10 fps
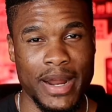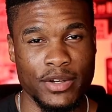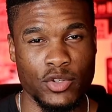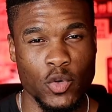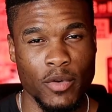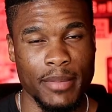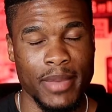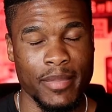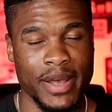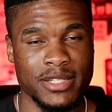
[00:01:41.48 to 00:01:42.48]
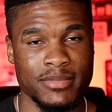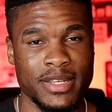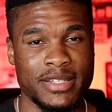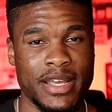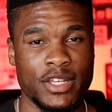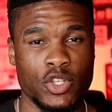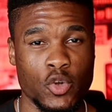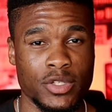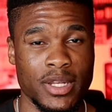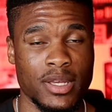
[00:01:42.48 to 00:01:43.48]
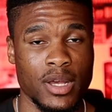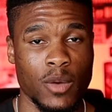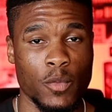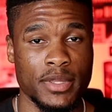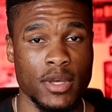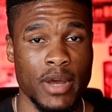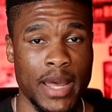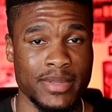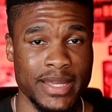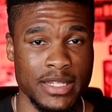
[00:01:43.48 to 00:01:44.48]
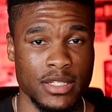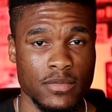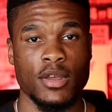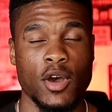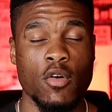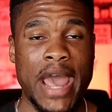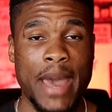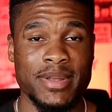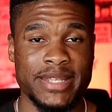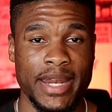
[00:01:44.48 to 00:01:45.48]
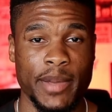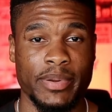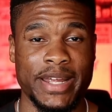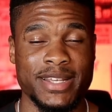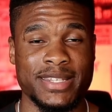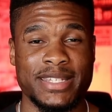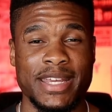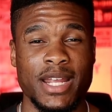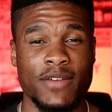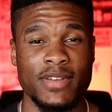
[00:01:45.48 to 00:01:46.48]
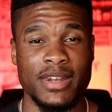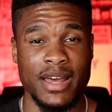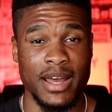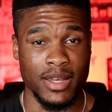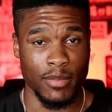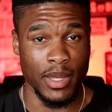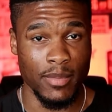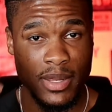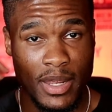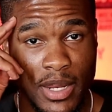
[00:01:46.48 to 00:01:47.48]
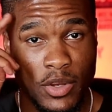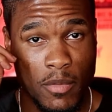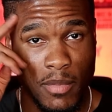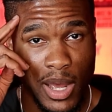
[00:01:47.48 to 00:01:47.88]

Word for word: But I do want to map out some things that usually come with cohabitation. Cohabitating plants a seed of non-commitment in your